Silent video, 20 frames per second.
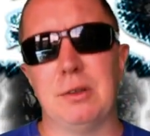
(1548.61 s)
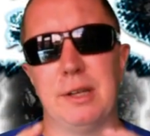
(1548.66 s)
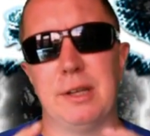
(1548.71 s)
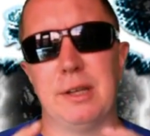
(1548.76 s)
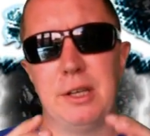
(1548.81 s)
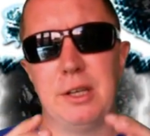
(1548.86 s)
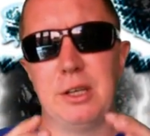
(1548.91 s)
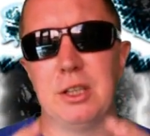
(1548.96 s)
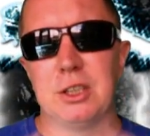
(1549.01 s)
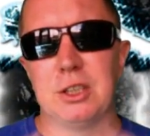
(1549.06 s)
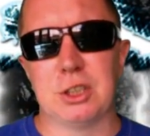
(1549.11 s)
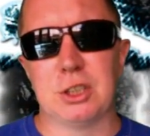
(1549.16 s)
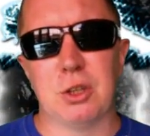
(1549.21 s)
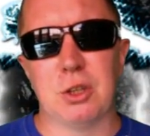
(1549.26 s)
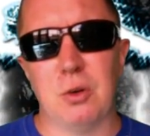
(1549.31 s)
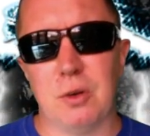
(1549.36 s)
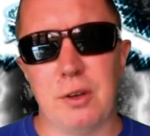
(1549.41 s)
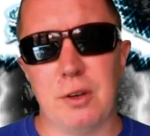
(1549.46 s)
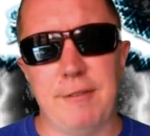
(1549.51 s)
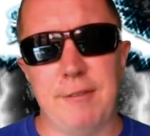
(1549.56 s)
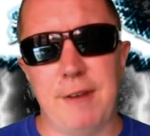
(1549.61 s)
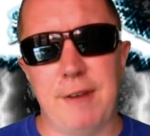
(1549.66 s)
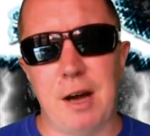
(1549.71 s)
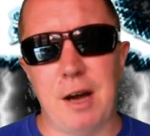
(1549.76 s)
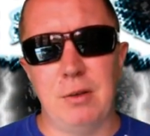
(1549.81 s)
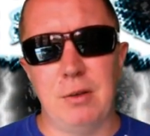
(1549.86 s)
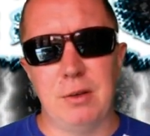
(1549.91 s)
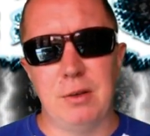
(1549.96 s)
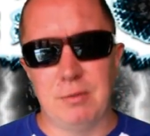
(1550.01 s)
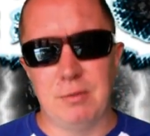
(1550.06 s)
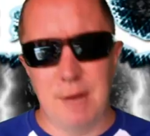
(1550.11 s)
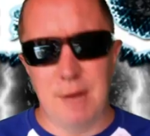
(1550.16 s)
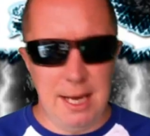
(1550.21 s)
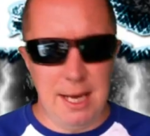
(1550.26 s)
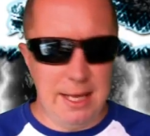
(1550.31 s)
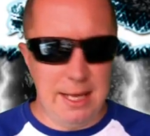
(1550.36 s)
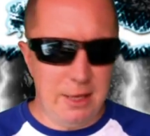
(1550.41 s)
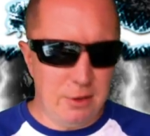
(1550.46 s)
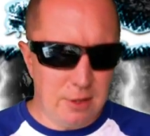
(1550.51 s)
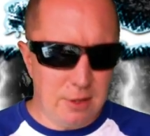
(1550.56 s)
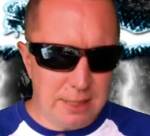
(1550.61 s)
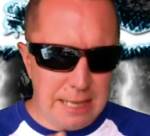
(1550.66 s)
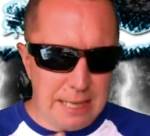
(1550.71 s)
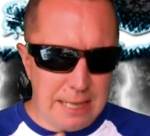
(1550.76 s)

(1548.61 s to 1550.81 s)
that you can store on your phone, that really you can